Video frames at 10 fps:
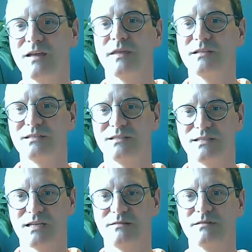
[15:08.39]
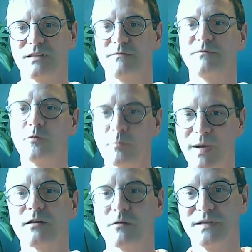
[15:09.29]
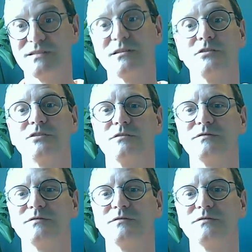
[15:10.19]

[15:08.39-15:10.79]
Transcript: They fall back on this notion